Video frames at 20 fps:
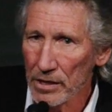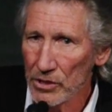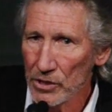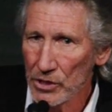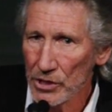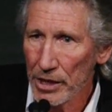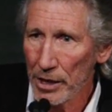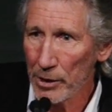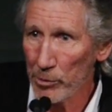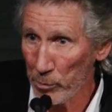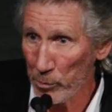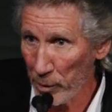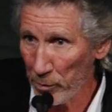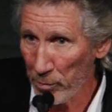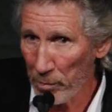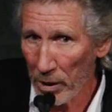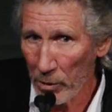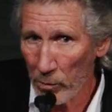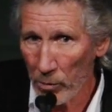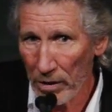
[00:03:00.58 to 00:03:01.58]
shared
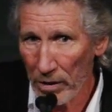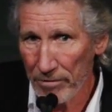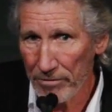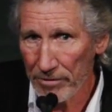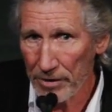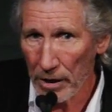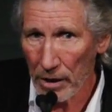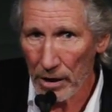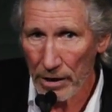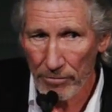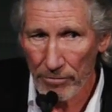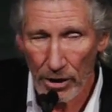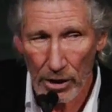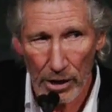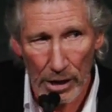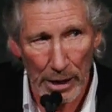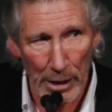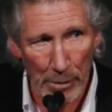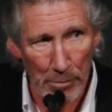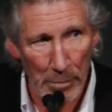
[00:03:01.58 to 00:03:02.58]
with my wife and I
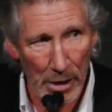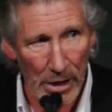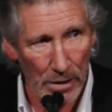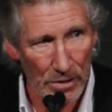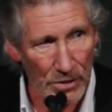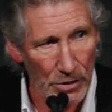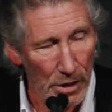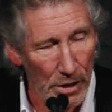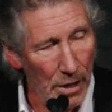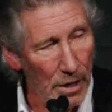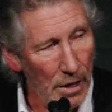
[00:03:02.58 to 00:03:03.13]
via emails.